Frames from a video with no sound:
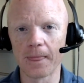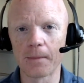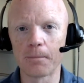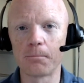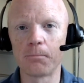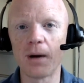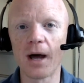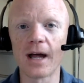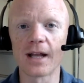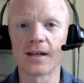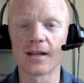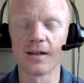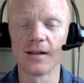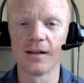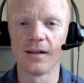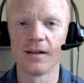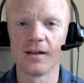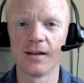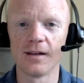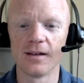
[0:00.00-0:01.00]
But
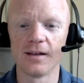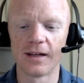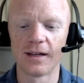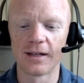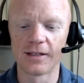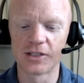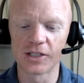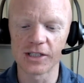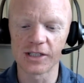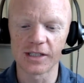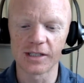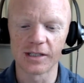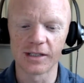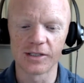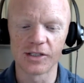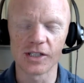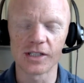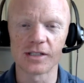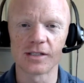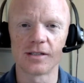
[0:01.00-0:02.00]
just,
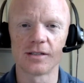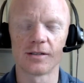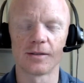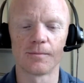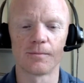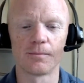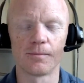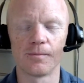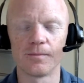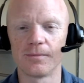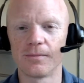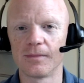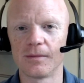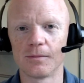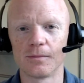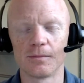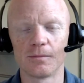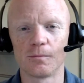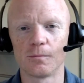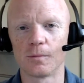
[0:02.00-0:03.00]
just to
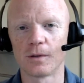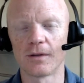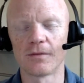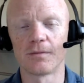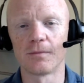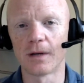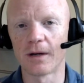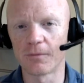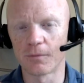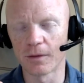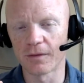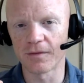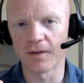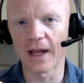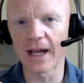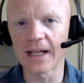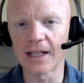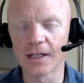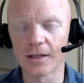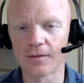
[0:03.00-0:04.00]
Re-
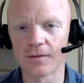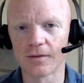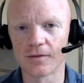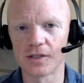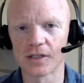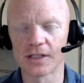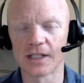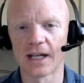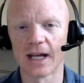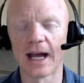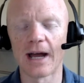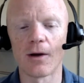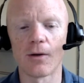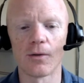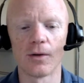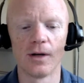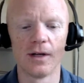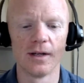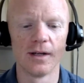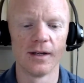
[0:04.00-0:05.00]
reflective of just how
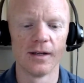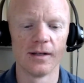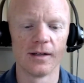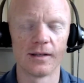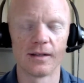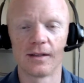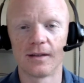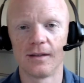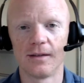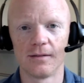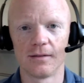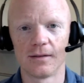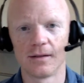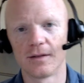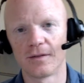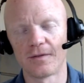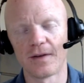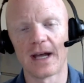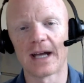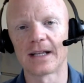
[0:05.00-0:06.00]
the
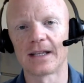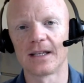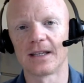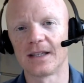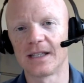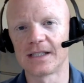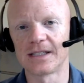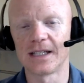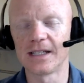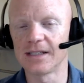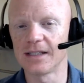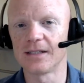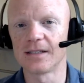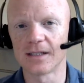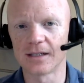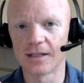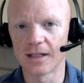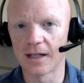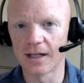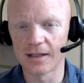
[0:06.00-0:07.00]
fact that this isn't
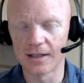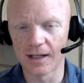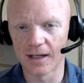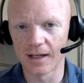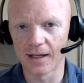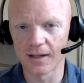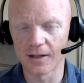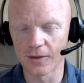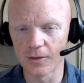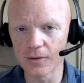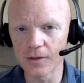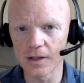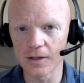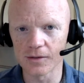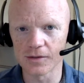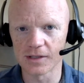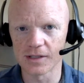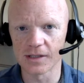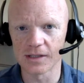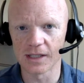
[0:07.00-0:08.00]
a, a, a
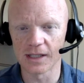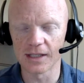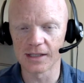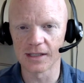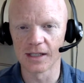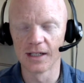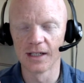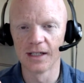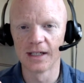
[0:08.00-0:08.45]
glucose disease.